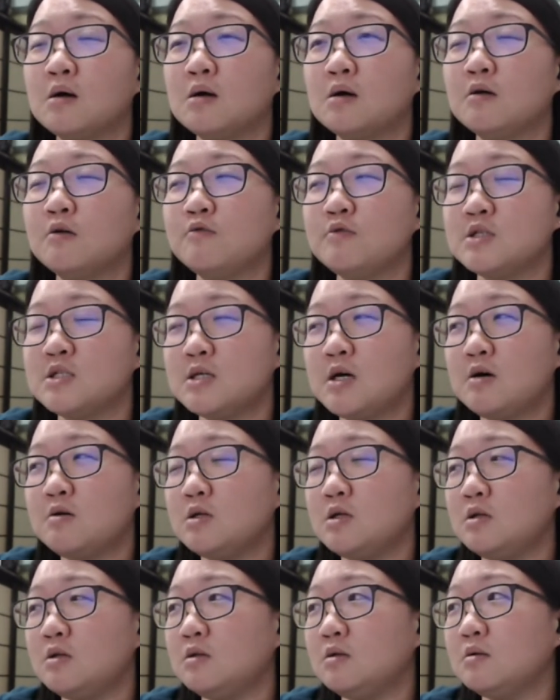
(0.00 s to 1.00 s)
result
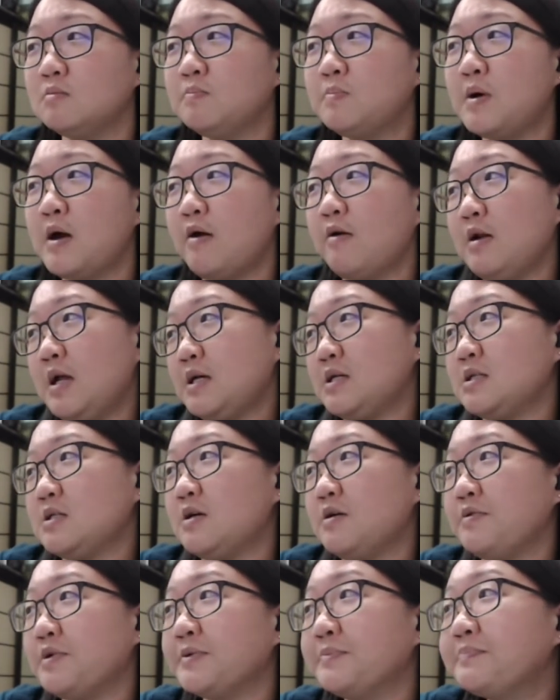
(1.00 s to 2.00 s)
in parallax
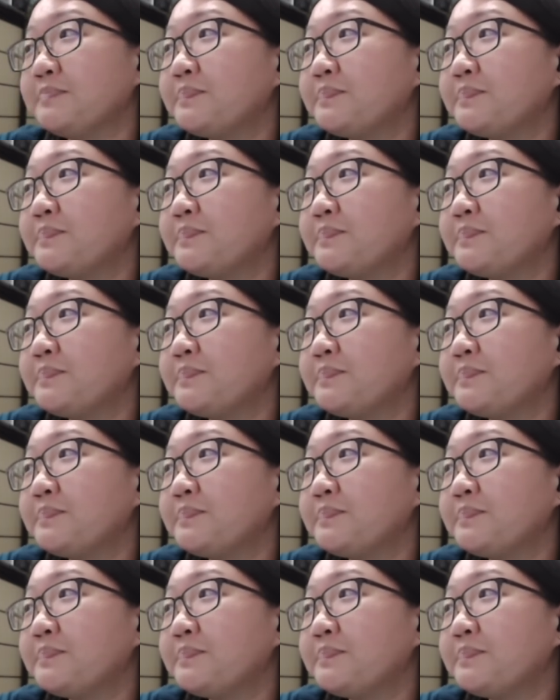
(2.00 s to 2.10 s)
error.